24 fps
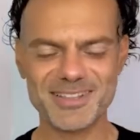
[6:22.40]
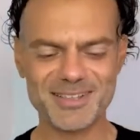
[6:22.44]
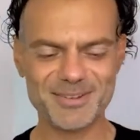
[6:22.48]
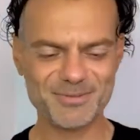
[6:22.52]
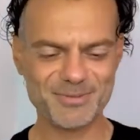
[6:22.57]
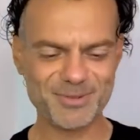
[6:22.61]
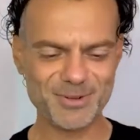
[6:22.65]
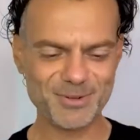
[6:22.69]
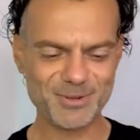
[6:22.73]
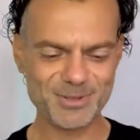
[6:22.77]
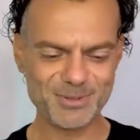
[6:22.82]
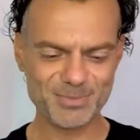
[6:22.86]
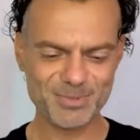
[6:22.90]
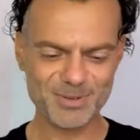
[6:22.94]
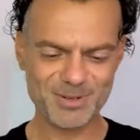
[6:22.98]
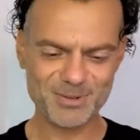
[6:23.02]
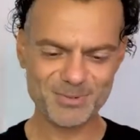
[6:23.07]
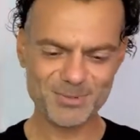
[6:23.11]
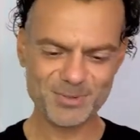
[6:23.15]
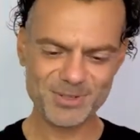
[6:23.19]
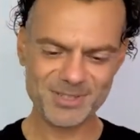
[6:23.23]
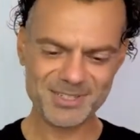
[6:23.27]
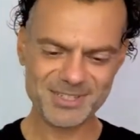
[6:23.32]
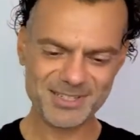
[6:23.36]
that, folks, but I
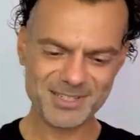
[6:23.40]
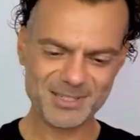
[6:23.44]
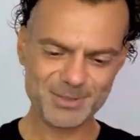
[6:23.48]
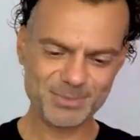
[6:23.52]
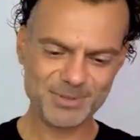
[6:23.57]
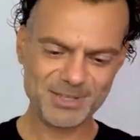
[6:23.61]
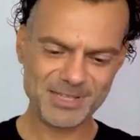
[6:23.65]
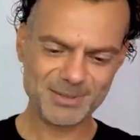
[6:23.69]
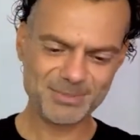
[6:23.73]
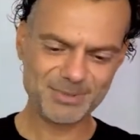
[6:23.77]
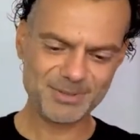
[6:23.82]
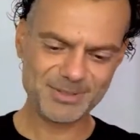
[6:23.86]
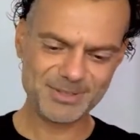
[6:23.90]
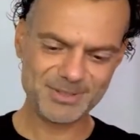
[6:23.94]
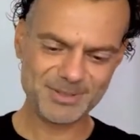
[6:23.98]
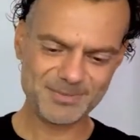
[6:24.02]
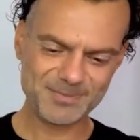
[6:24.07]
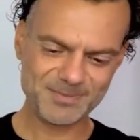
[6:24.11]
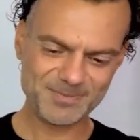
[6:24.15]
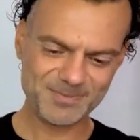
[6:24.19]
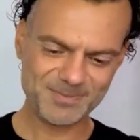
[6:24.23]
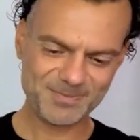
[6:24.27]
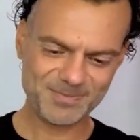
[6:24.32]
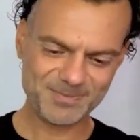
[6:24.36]
wanted to be able
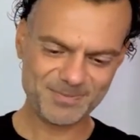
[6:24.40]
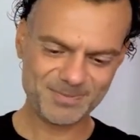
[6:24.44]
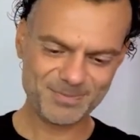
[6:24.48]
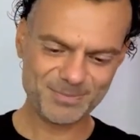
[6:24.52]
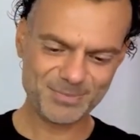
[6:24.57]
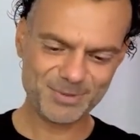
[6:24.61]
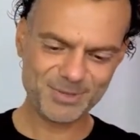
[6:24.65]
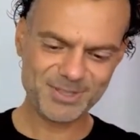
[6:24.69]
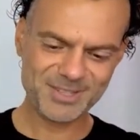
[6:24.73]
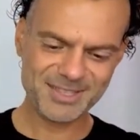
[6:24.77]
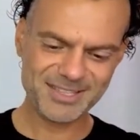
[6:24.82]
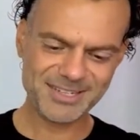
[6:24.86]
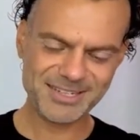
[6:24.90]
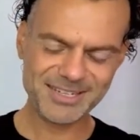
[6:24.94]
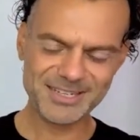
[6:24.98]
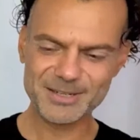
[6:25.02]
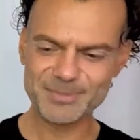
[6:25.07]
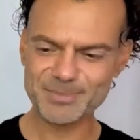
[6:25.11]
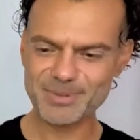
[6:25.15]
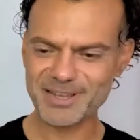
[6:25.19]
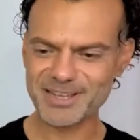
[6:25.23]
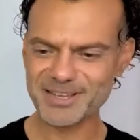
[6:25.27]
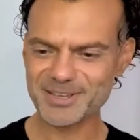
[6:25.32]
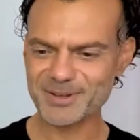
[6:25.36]
to put the
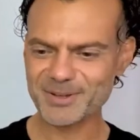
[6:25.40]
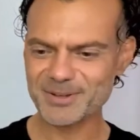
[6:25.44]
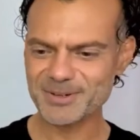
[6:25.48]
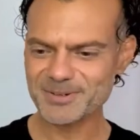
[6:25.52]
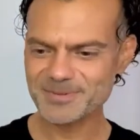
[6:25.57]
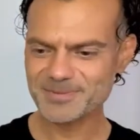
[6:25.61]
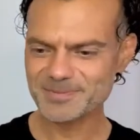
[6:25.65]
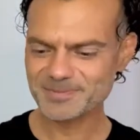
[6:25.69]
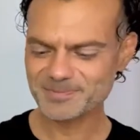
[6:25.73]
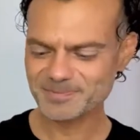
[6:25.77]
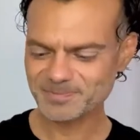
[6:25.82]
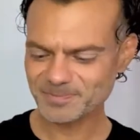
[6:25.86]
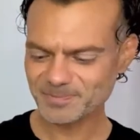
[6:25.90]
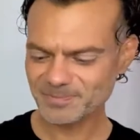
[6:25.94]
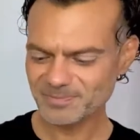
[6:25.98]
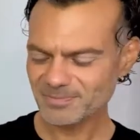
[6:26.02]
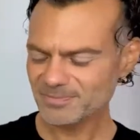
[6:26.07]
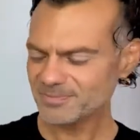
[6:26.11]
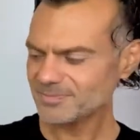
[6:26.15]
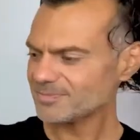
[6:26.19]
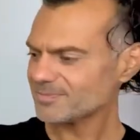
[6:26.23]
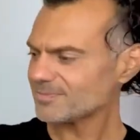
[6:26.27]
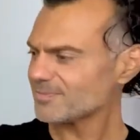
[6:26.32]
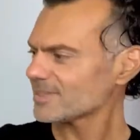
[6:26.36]
lid back on.
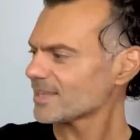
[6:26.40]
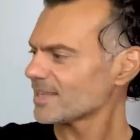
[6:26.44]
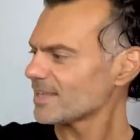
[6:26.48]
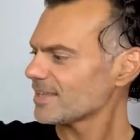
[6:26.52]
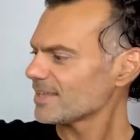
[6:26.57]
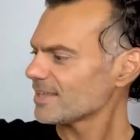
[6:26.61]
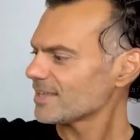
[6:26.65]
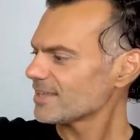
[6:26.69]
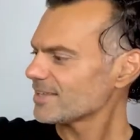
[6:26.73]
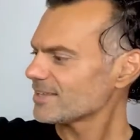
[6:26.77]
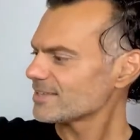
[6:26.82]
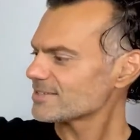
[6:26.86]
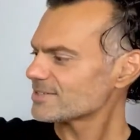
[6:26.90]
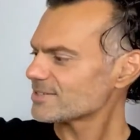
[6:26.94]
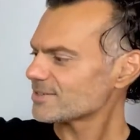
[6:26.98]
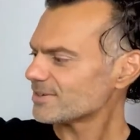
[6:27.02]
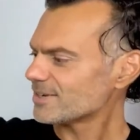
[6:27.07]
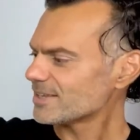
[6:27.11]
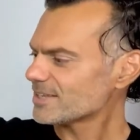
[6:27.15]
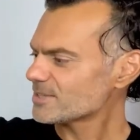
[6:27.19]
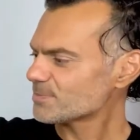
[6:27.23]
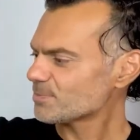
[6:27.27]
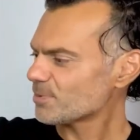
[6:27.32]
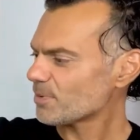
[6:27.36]
So
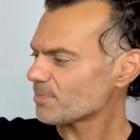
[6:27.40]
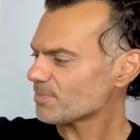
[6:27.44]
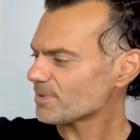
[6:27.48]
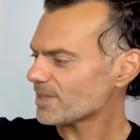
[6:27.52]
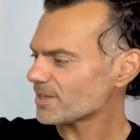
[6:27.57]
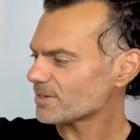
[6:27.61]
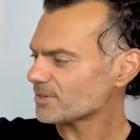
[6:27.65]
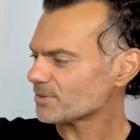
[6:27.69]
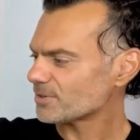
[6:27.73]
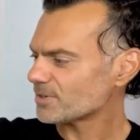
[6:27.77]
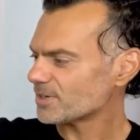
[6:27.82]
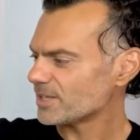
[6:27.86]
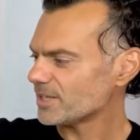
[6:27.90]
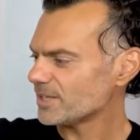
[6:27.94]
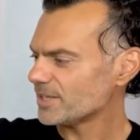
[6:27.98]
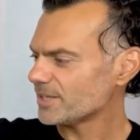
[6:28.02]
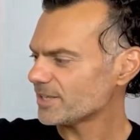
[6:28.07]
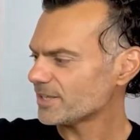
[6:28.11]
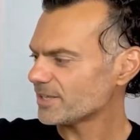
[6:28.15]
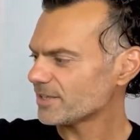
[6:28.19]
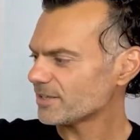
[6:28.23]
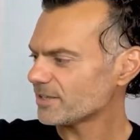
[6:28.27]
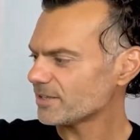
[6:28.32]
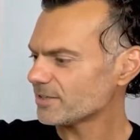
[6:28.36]
let's pop that on
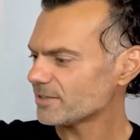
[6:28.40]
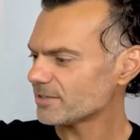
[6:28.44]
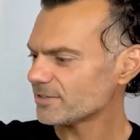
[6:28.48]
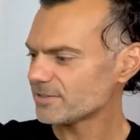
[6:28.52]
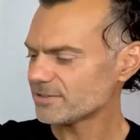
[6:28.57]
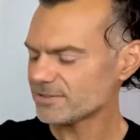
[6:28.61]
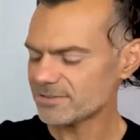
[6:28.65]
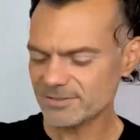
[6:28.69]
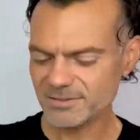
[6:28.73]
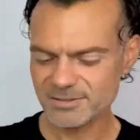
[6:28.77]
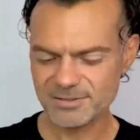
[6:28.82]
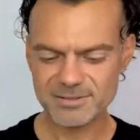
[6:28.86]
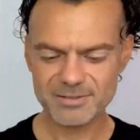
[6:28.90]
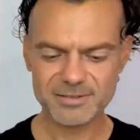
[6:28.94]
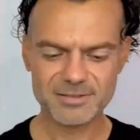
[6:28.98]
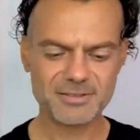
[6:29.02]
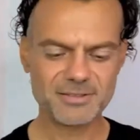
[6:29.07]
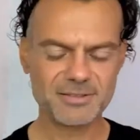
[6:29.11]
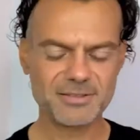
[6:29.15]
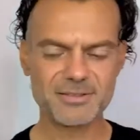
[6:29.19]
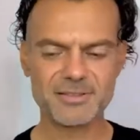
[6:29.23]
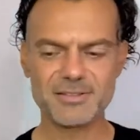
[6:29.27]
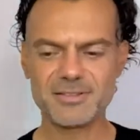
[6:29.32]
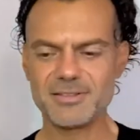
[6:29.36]
here.
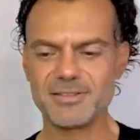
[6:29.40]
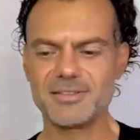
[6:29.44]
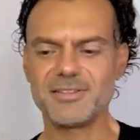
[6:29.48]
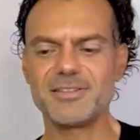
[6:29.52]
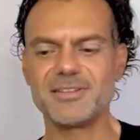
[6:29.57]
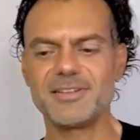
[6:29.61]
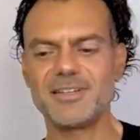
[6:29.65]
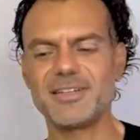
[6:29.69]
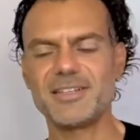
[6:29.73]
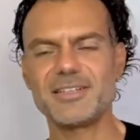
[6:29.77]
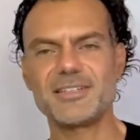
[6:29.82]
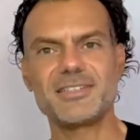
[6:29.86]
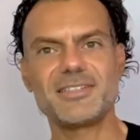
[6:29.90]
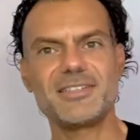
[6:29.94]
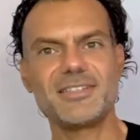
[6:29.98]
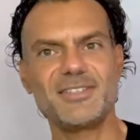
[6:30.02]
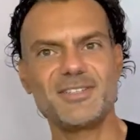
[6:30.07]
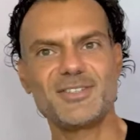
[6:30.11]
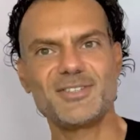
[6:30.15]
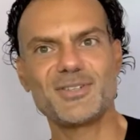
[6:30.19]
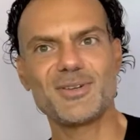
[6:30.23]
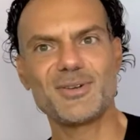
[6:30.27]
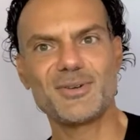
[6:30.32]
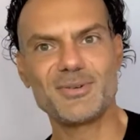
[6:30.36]
Let's see.
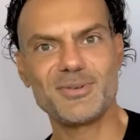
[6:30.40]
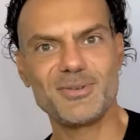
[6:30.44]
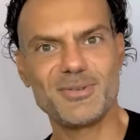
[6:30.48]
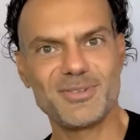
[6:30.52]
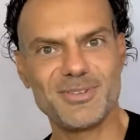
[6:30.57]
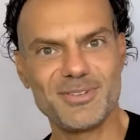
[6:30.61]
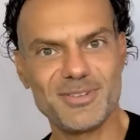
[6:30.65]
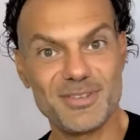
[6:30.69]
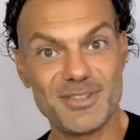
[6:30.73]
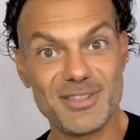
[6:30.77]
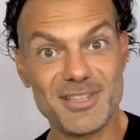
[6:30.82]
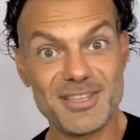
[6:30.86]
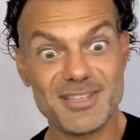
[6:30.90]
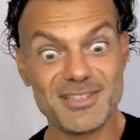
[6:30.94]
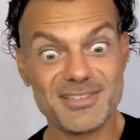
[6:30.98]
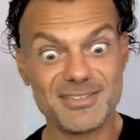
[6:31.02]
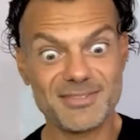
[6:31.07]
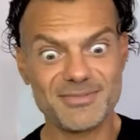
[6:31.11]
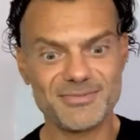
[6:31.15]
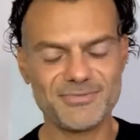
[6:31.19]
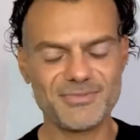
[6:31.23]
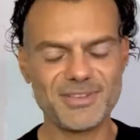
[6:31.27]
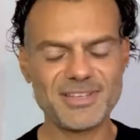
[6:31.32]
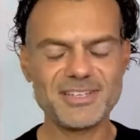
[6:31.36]
So
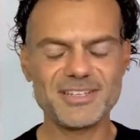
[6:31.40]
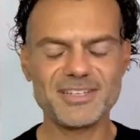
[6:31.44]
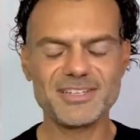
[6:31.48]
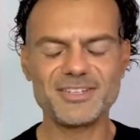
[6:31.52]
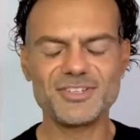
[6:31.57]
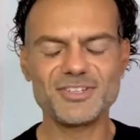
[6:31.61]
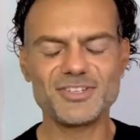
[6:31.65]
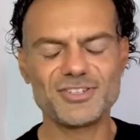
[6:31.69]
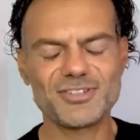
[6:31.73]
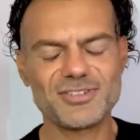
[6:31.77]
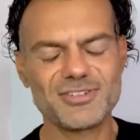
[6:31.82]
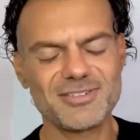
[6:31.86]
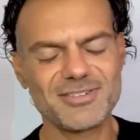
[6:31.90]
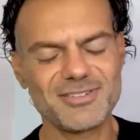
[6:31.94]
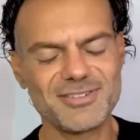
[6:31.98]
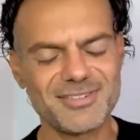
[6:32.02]
this vintage.